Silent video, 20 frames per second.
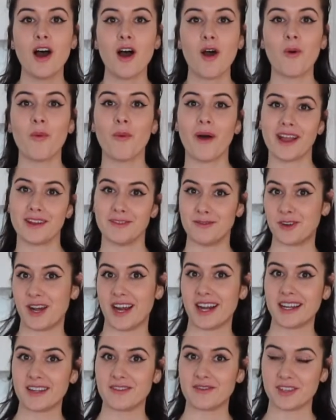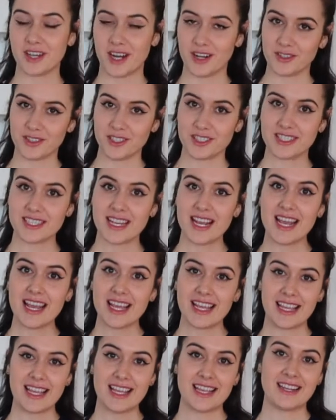a wide variety of colors
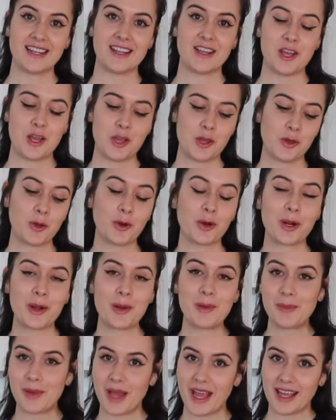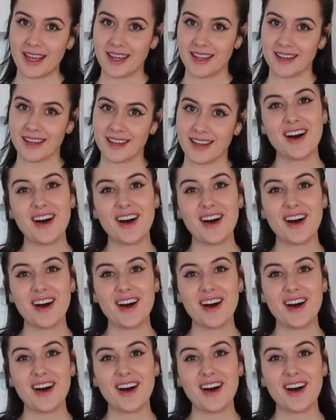in your pan.